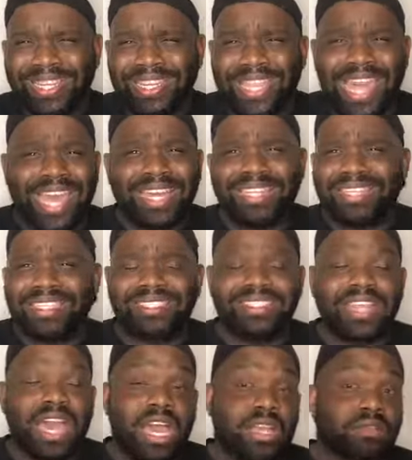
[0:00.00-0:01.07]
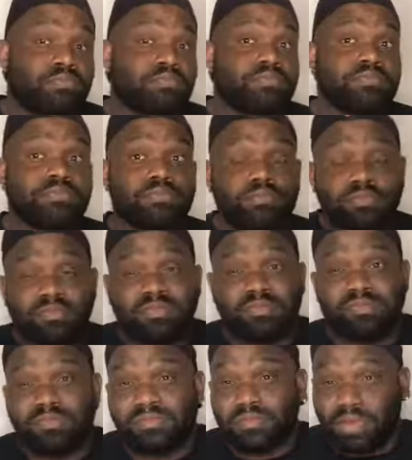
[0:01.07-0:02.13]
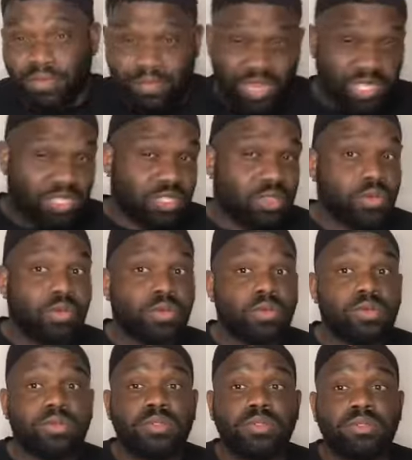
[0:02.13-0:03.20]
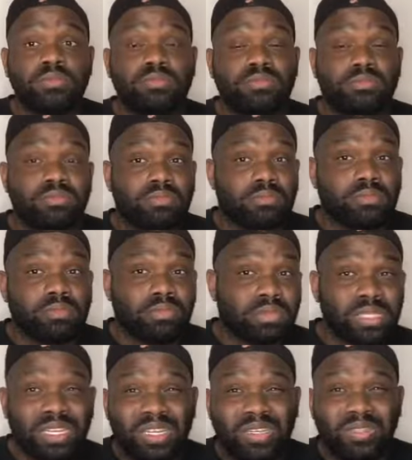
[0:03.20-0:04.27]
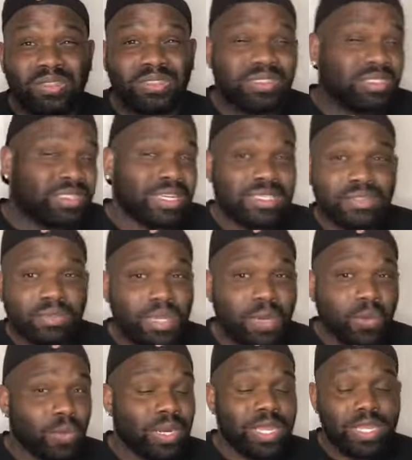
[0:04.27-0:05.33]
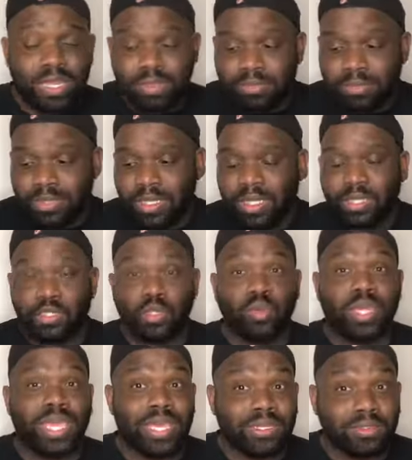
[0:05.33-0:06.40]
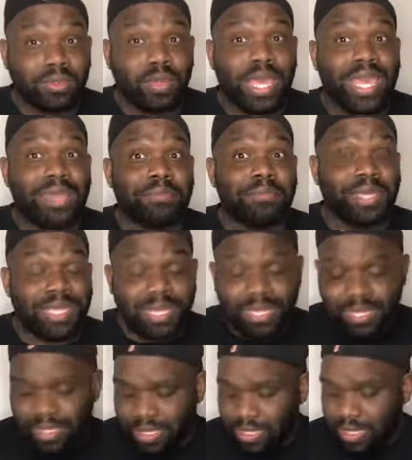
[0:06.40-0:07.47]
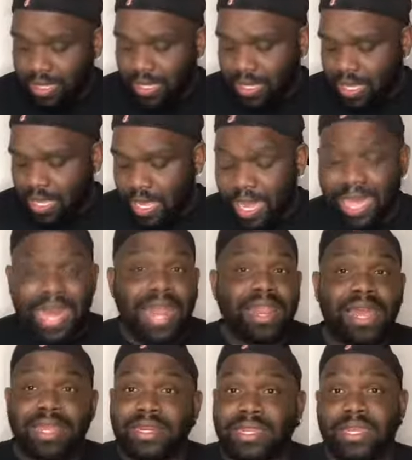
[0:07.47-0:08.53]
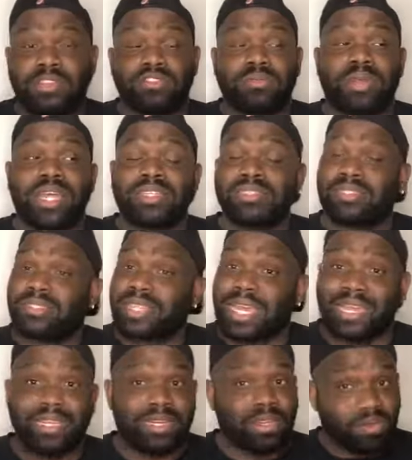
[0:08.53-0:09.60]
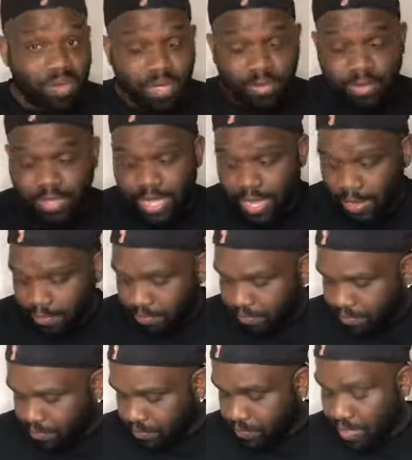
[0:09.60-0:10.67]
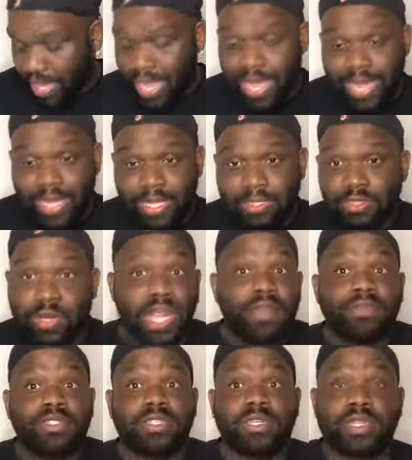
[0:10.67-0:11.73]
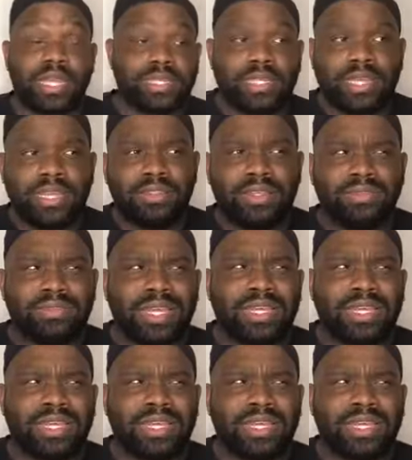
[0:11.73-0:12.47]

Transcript: That is not professional. You know, to text someone at 1 a.m. to cancel a meeting. And I like D'Andra, but I just, I didn't agree with that. And Travis didn't like that either. He was